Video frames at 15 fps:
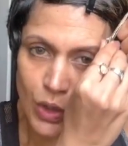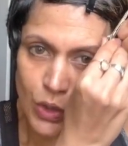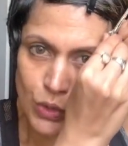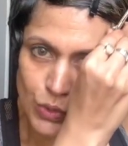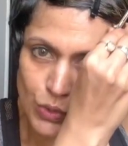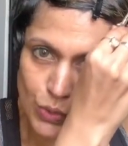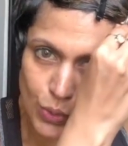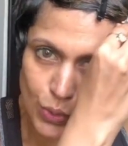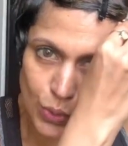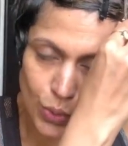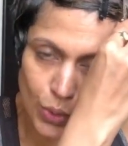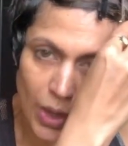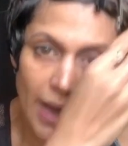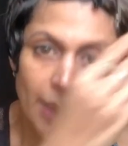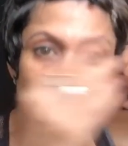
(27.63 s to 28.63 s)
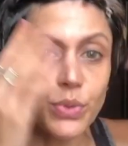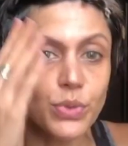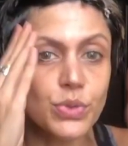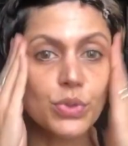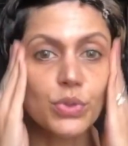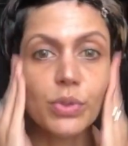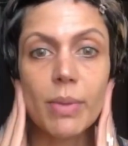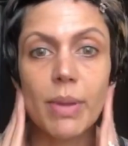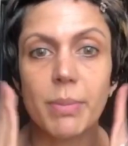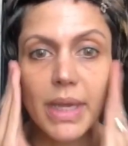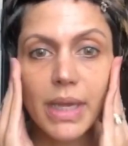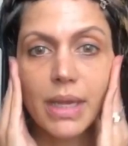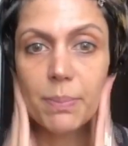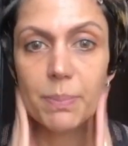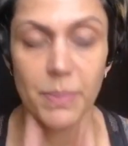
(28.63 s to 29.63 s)
So I'm used to doing my
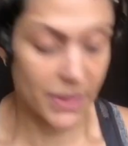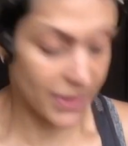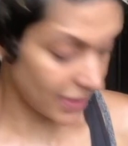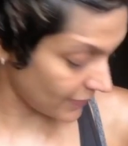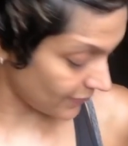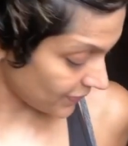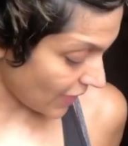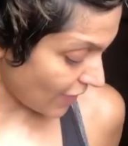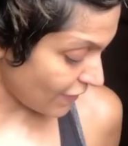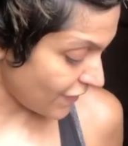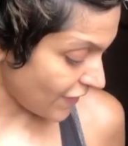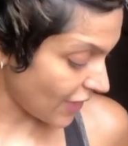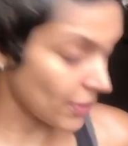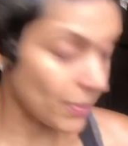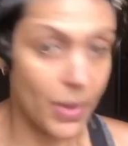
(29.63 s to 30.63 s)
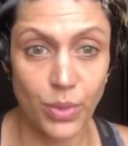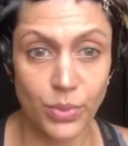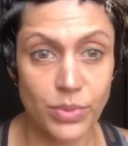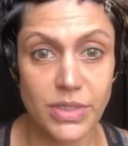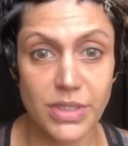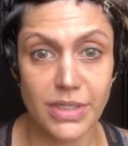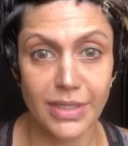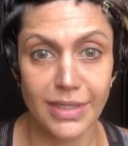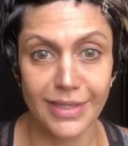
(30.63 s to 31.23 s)
makeup a fair amount,